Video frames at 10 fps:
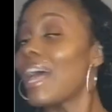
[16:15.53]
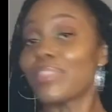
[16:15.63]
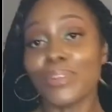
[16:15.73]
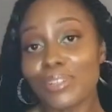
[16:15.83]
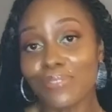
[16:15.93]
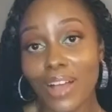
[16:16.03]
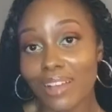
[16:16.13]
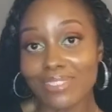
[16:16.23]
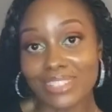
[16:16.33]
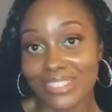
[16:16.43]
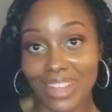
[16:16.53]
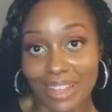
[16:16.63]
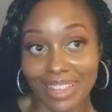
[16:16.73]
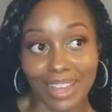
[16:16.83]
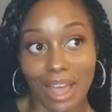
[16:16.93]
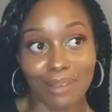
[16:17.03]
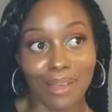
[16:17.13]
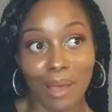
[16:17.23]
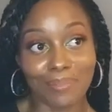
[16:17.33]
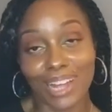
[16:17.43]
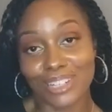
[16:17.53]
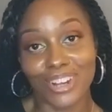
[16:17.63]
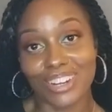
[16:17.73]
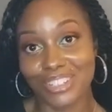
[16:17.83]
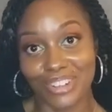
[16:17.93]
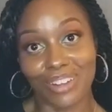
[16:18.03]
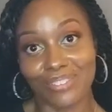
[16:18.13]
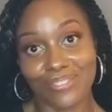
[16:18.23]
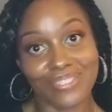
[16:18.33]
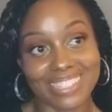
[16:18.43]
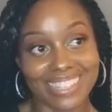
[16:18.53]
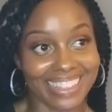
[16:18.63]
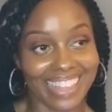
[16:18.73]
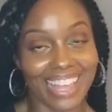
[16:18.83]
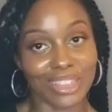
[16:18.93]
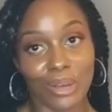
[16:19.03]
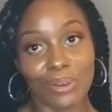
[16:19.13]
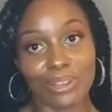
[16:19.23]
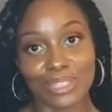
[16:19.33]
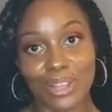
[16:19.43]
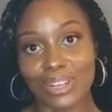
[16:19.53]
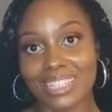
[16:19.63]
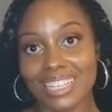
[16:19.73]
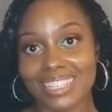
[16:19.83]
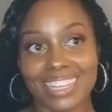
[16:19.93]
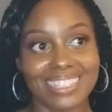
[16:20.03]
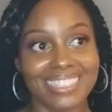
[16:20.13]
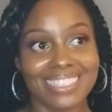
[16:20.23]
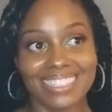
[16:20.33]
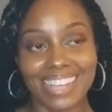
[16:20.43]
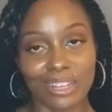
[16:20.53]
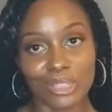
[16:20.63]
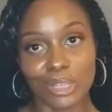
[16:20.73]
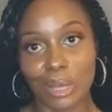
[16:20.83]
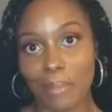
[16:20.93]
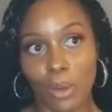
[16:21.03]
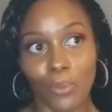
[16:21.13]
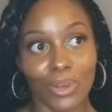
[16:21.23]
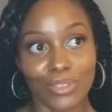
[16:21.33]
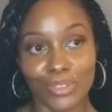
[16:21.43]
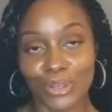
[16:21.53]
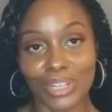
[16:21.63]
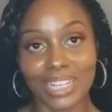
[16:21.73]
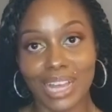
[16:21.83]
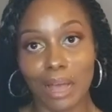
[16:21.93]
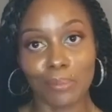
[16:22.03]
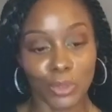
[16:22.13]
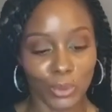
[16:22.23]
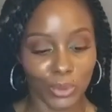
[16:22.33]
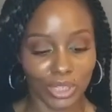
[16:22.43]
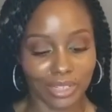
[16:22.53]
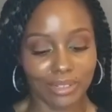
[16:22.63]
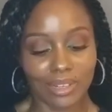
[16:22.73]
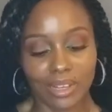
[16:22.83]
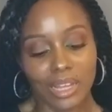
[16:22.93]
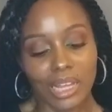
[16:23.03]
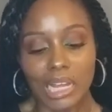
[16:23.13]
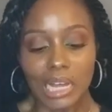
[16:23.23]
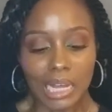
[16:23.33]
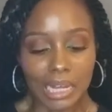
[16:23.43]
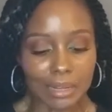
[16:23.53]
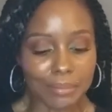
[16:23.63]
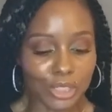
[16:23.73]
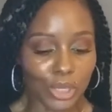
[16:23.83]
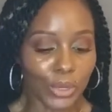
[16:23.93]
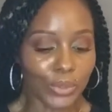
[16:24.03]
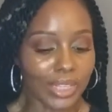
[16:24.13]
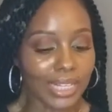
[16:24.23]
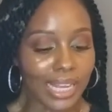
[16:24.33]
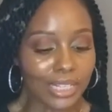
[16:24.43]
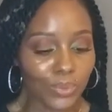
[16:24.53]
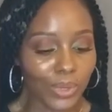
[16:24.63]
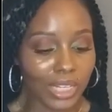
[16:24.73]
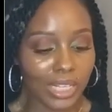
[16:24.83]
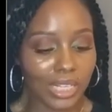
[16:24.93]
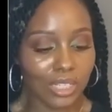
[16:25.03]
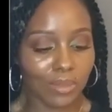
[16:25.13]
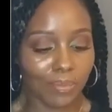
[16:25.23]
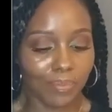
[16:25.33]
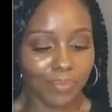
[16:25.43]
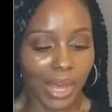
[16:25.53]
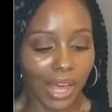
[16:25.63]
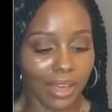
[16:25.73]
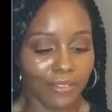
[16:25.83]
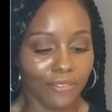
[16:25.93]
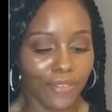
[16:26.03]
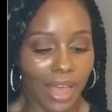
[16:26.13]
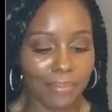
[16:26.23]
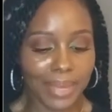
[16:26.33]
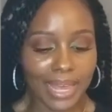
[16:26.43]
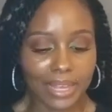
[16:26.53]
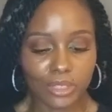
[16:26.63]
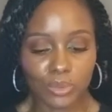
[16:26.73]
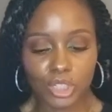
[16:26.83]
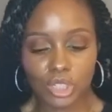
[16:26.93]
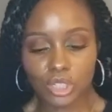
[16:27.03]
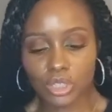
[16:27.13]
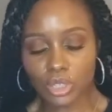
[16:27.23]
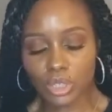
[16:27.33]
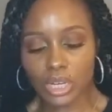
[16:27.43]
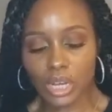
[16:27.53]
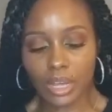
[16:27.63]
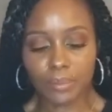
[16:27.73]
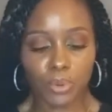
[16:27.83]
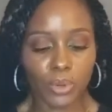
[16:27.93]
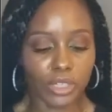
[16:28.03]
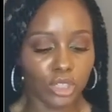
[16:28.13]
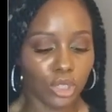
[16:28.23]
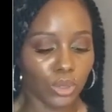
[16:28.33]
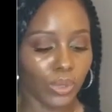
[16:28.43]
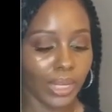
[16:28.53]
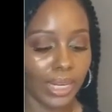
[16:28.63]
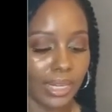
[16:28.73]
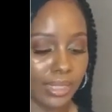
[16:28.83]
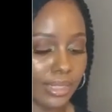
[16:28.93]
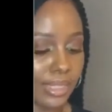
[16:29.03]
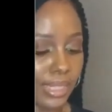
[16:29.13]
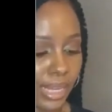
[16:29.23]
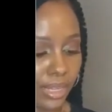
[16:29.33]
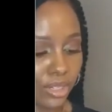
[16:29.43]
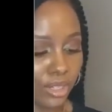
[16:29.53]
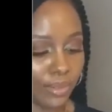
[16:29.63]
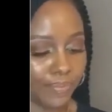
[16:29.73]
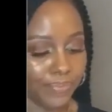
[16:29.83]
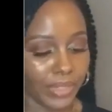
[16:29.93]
at 35 is just not, like, I'm not trying to strive to get that low. As long as I get down to about 130, I'm cool. So then the next one is my fat mass, which is 39.2, and it is standard.